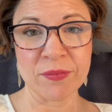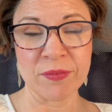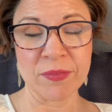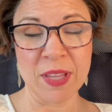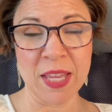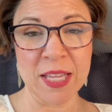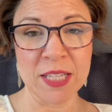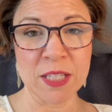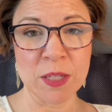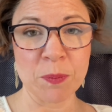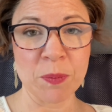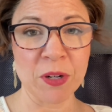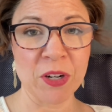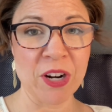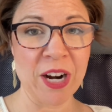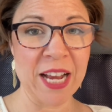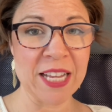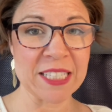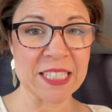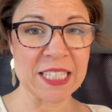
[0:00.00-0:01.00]
Is it
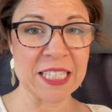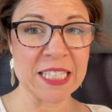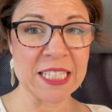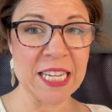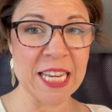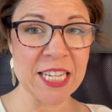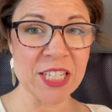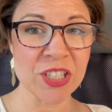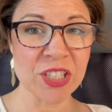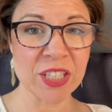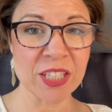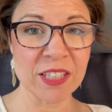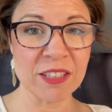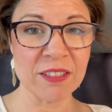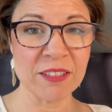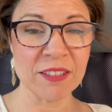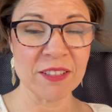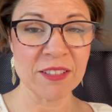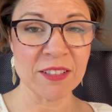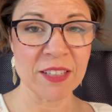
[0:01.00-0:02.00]

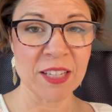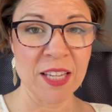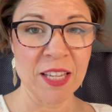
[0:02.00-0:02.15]
procrastination?